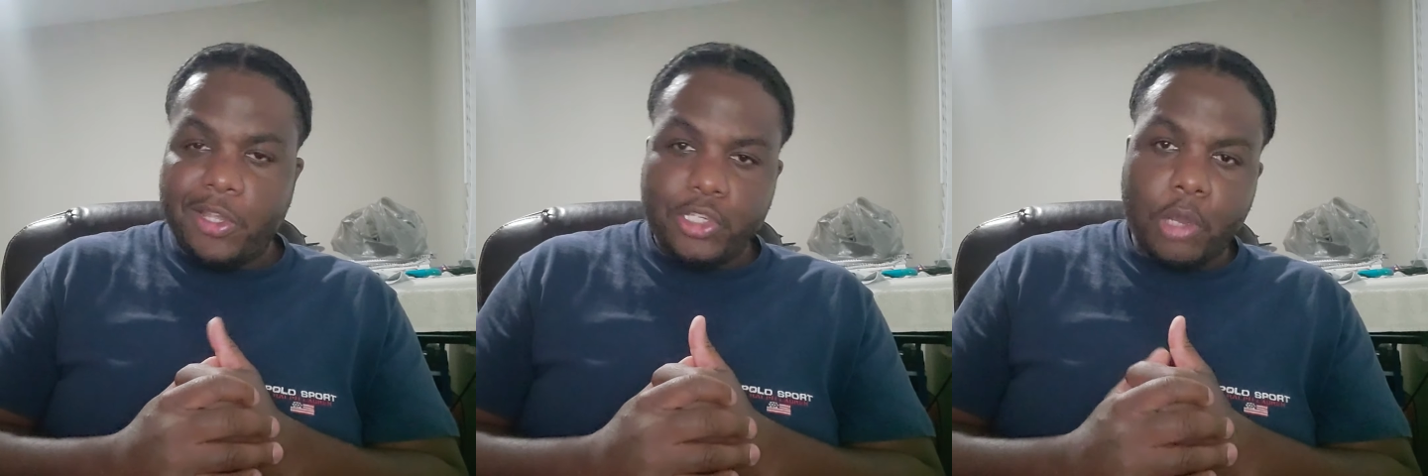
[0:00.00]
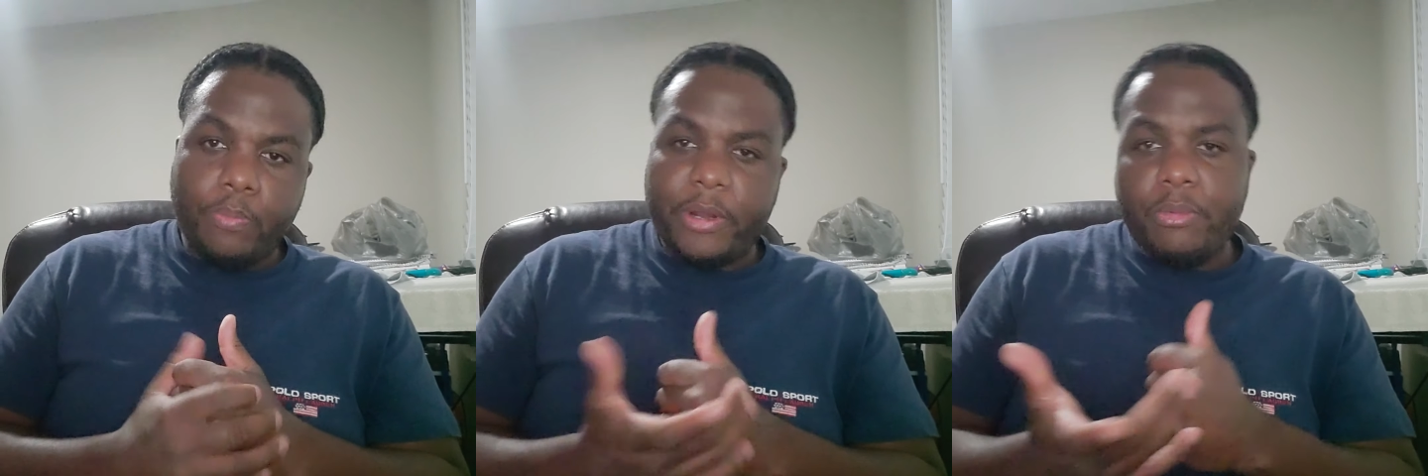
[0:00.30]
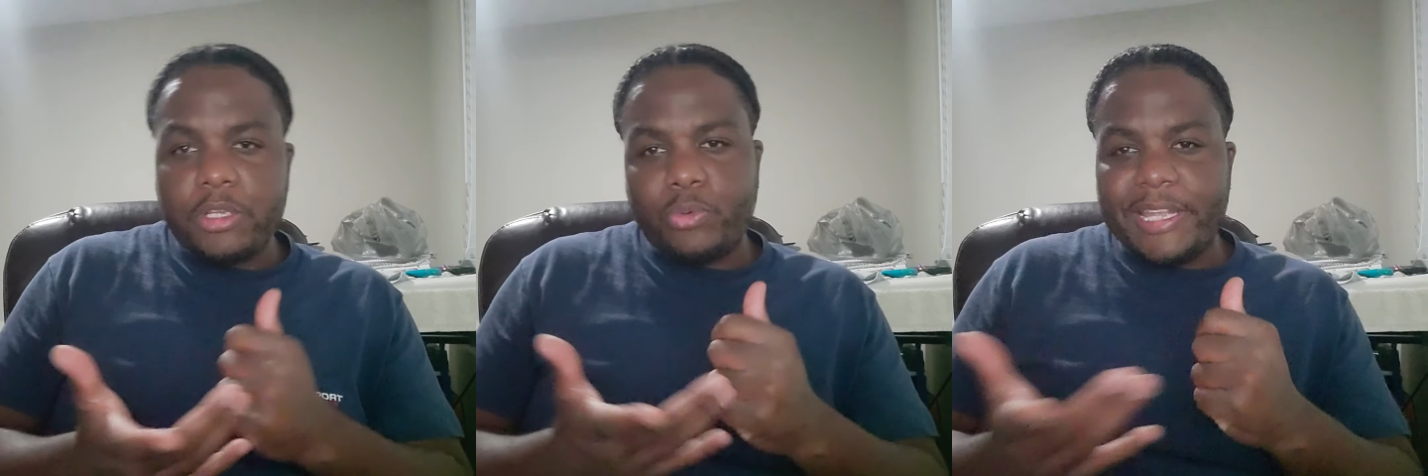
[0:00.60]
So pretty
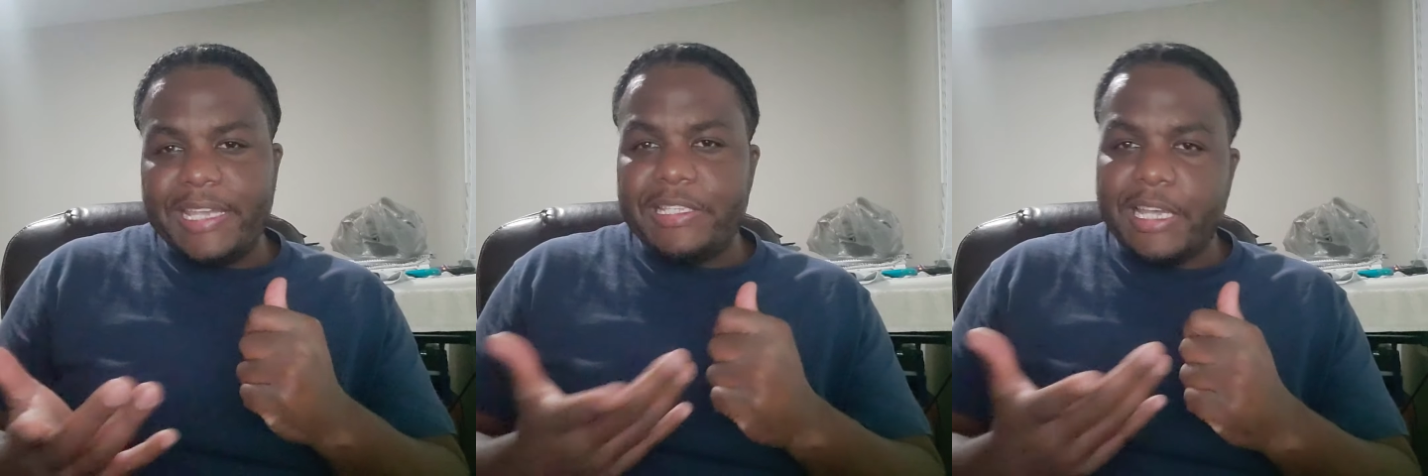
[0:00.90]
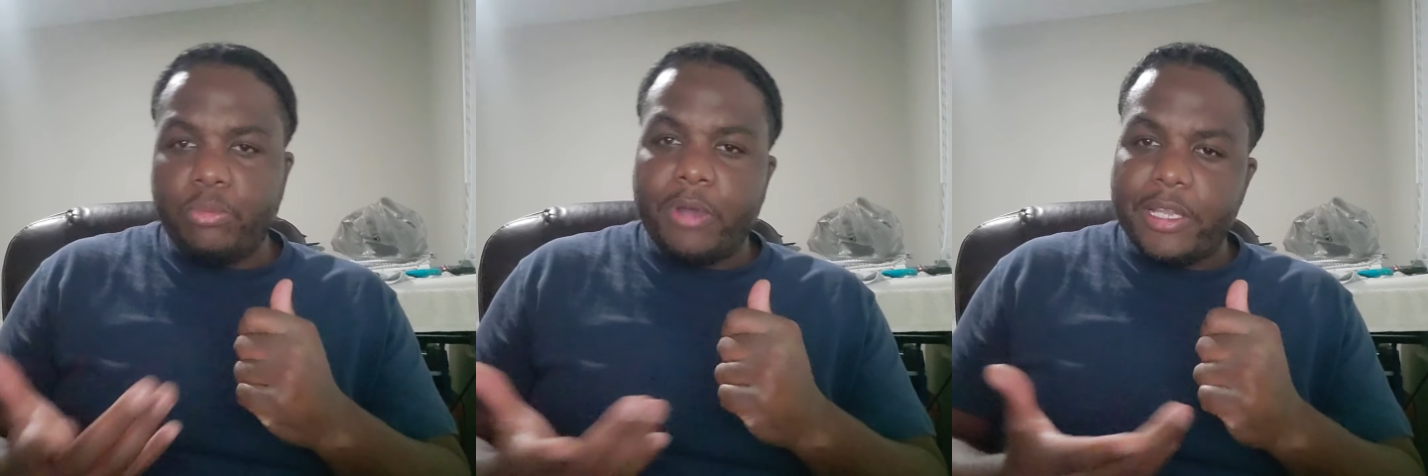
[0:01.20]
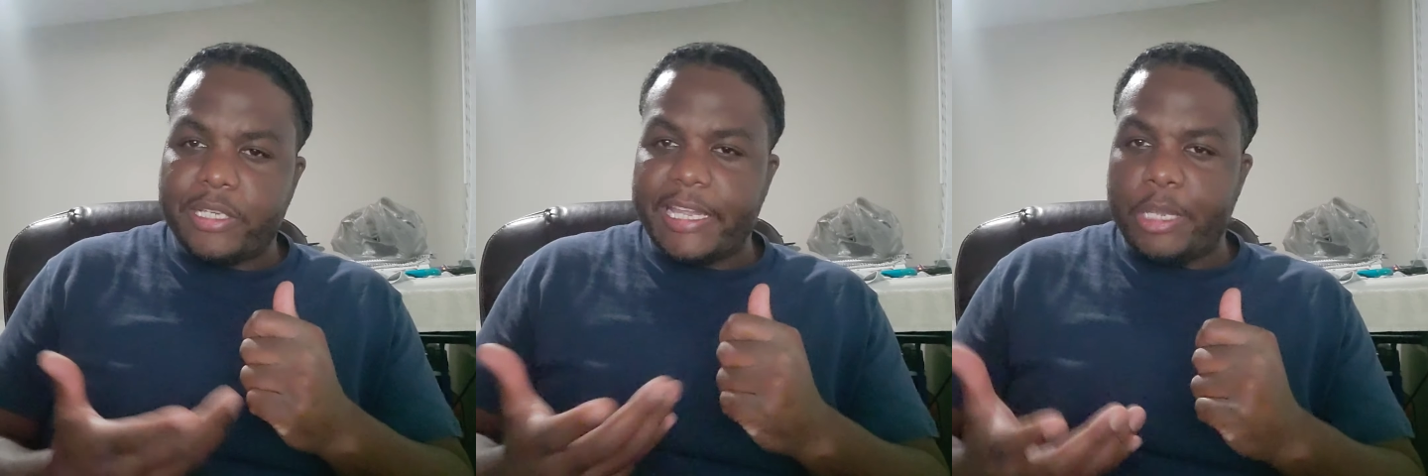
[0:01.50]
much what he did
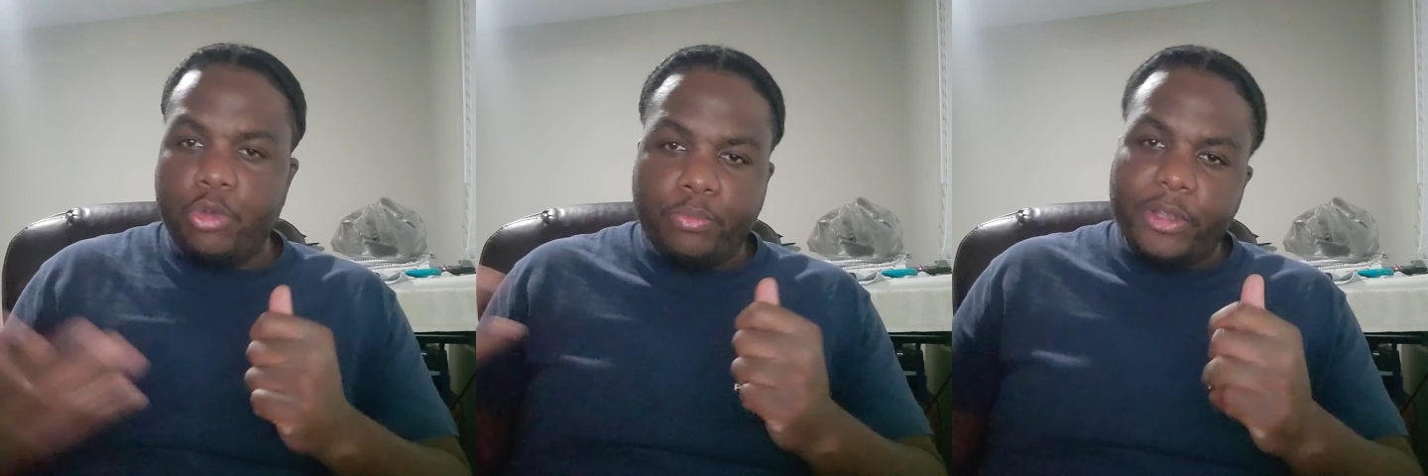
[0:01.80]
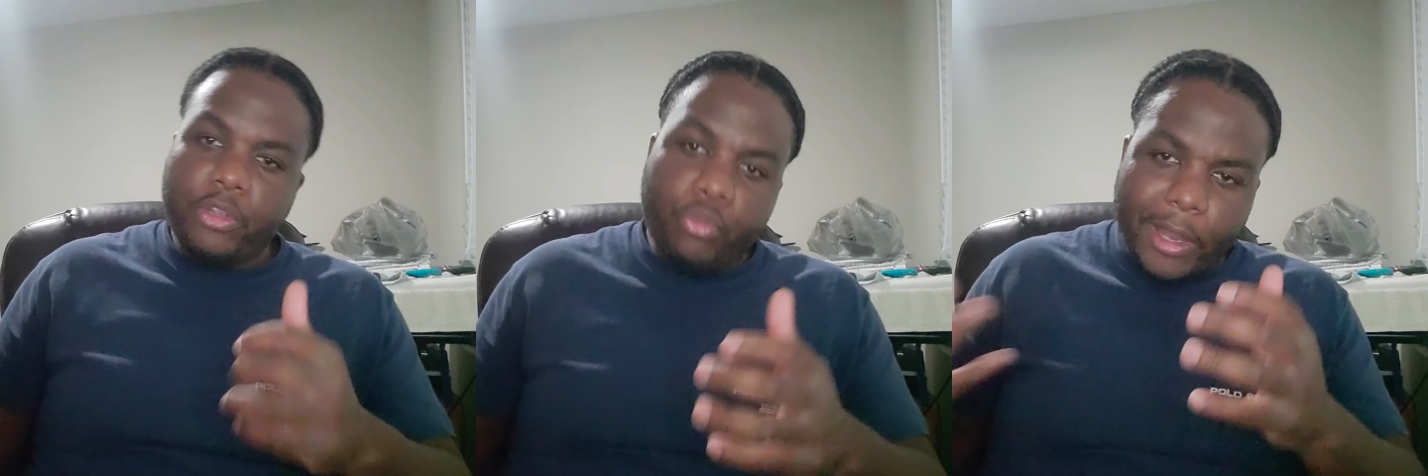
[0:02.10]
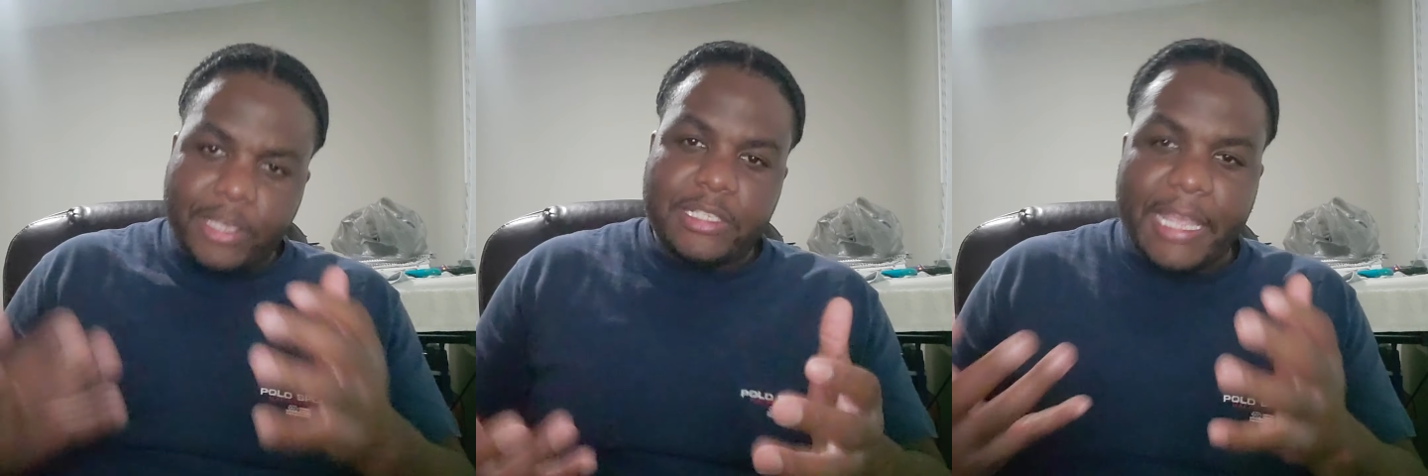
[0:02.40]
was, like, he would bring the
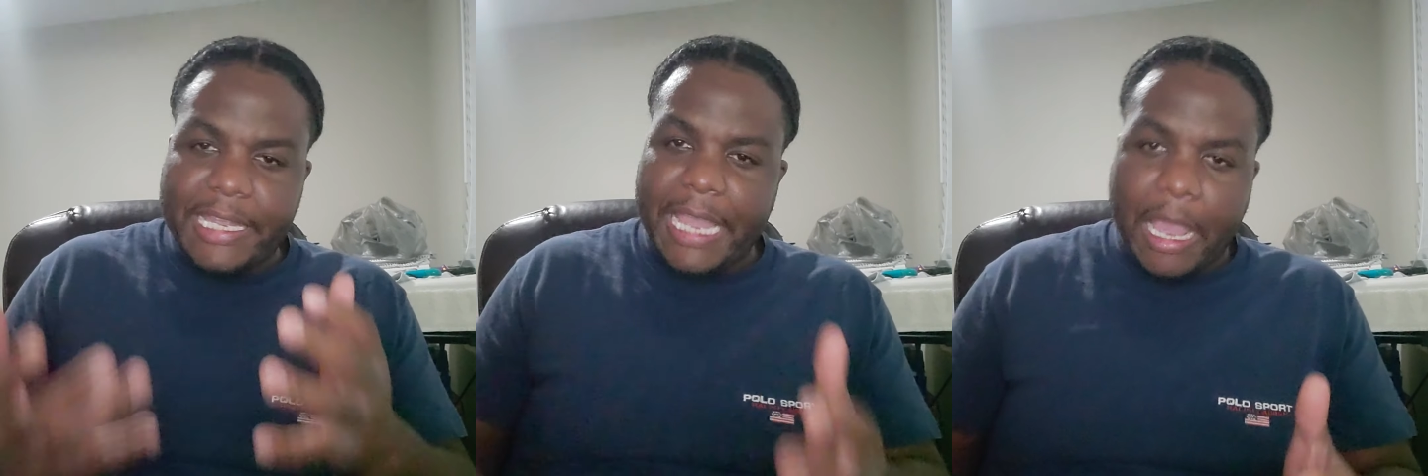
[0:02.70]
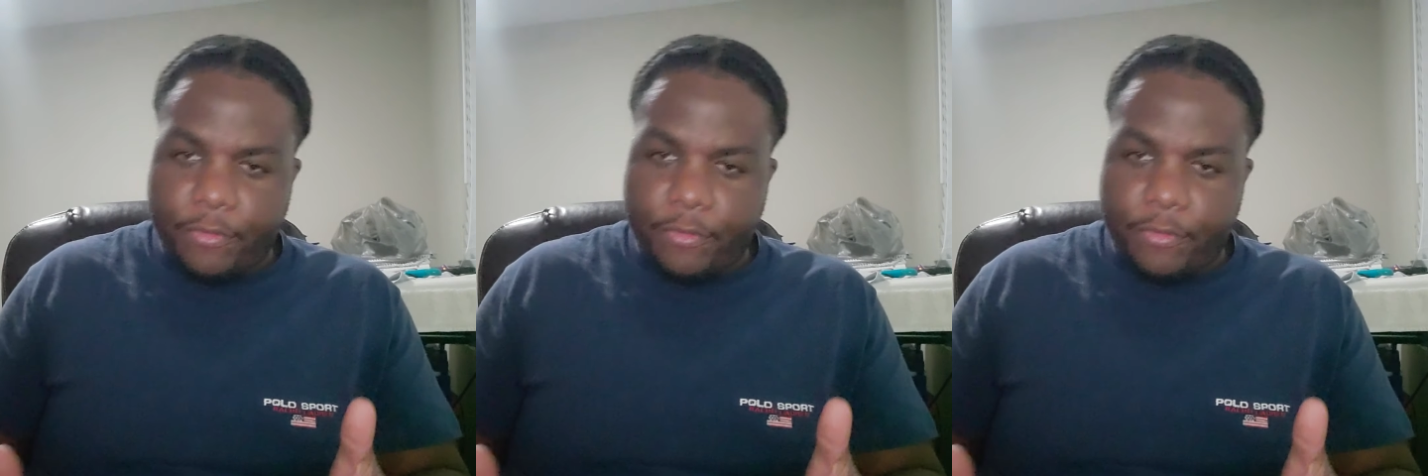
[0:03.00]
records that he had